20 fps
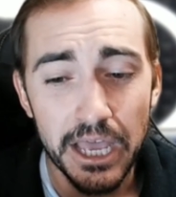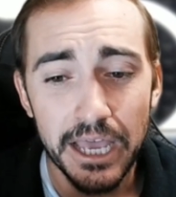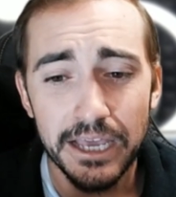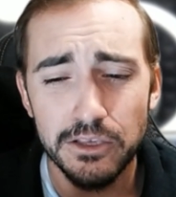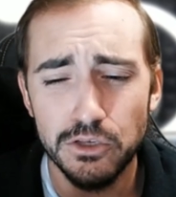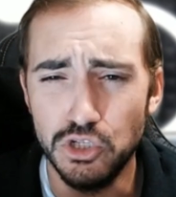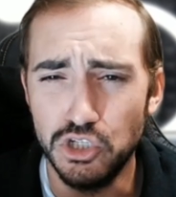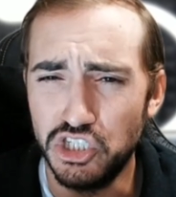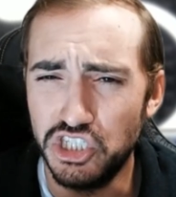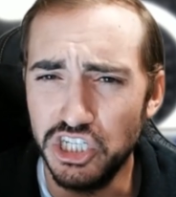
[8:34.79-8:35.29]

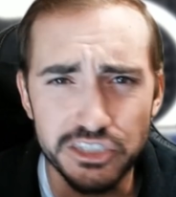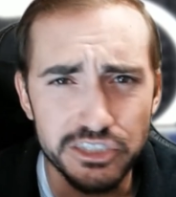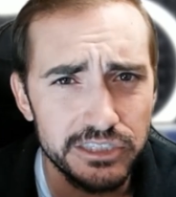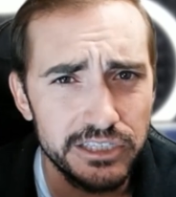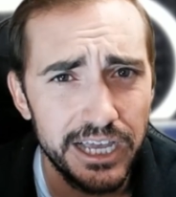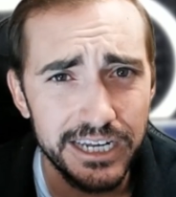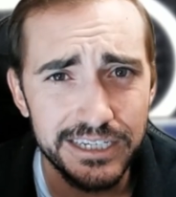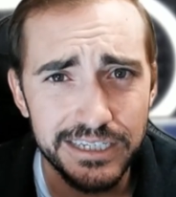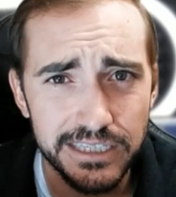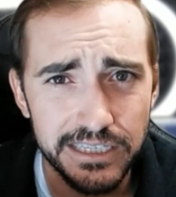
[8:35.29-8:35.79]
you just
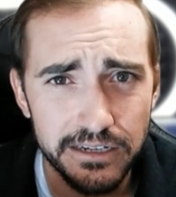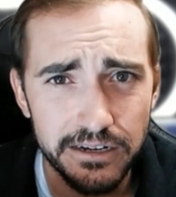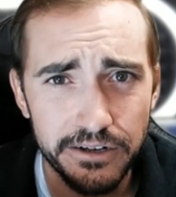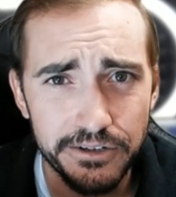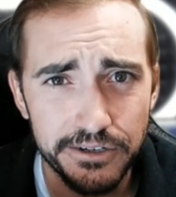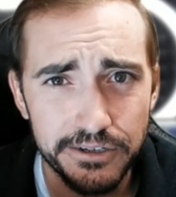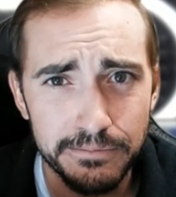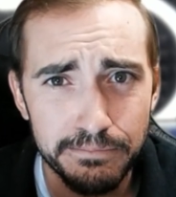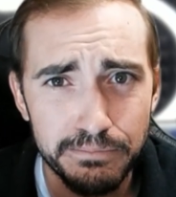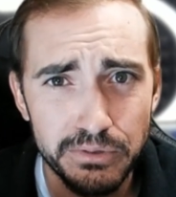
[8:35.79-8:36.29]
like to get on your
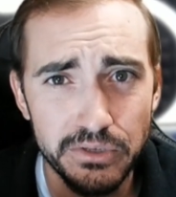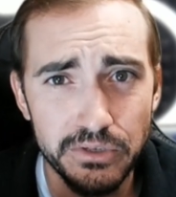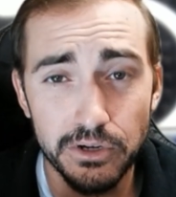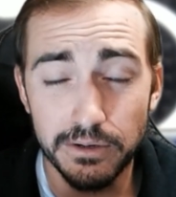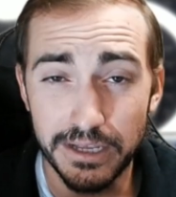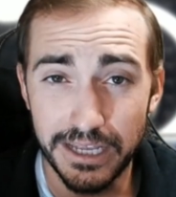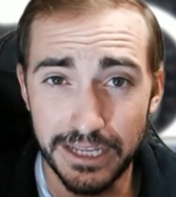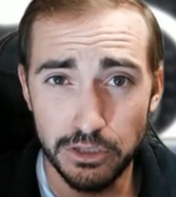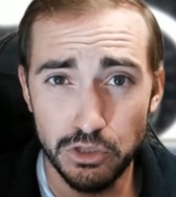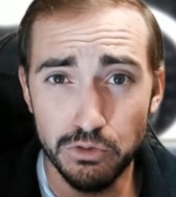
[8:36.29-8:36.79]
computer
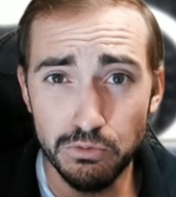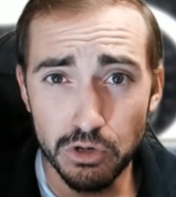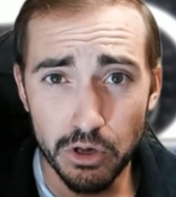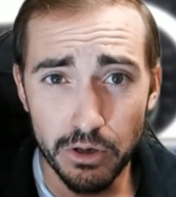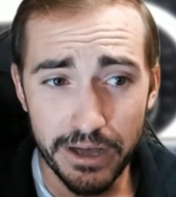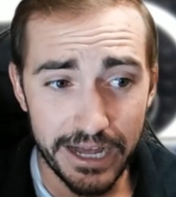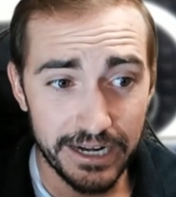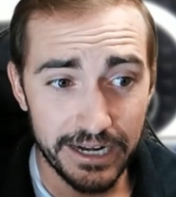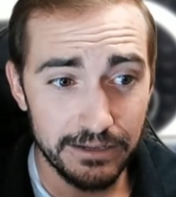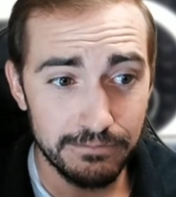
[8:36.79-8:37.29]
and you know
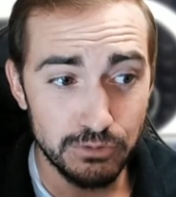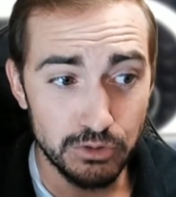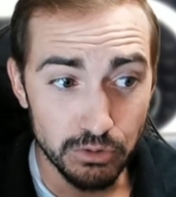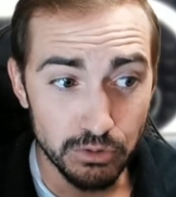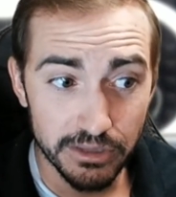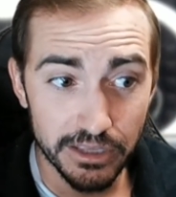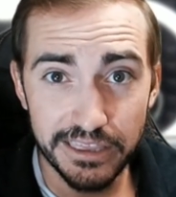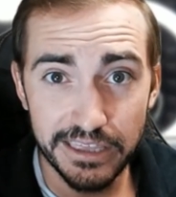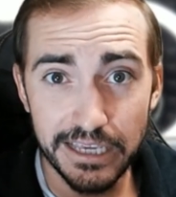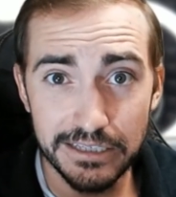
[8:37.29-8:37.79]
how to do
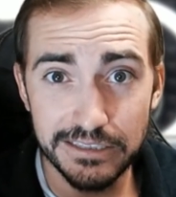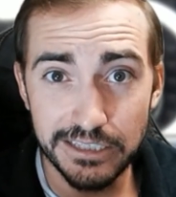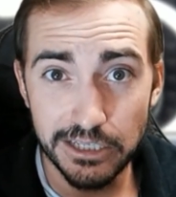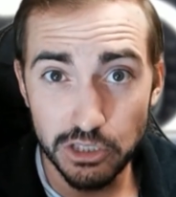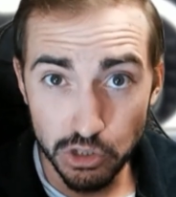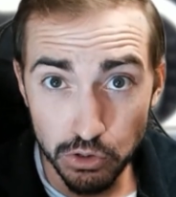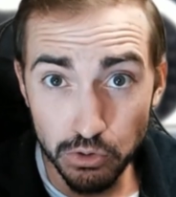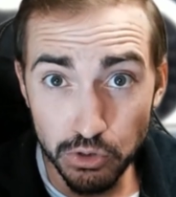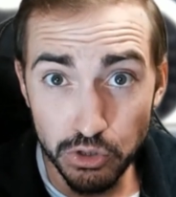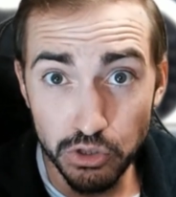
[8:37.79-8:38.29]
the things that
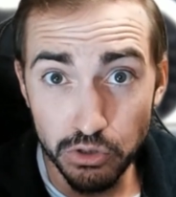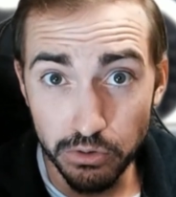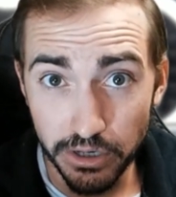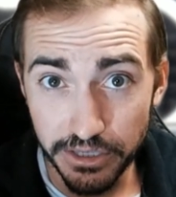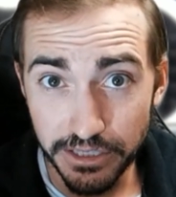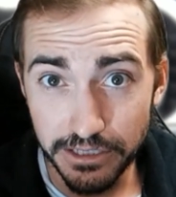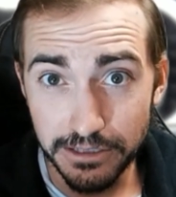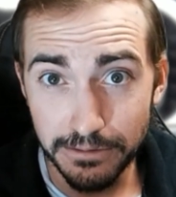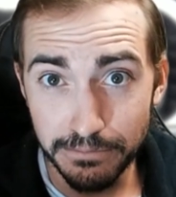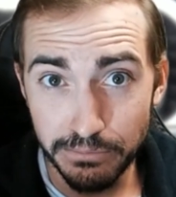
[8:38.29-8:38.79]
you do on the
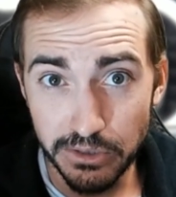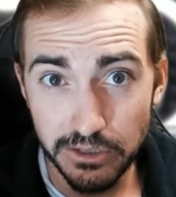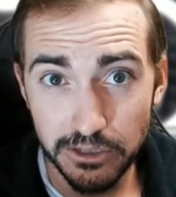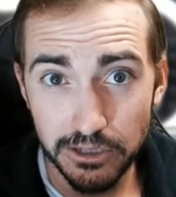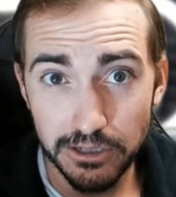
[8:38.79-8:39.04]
computer,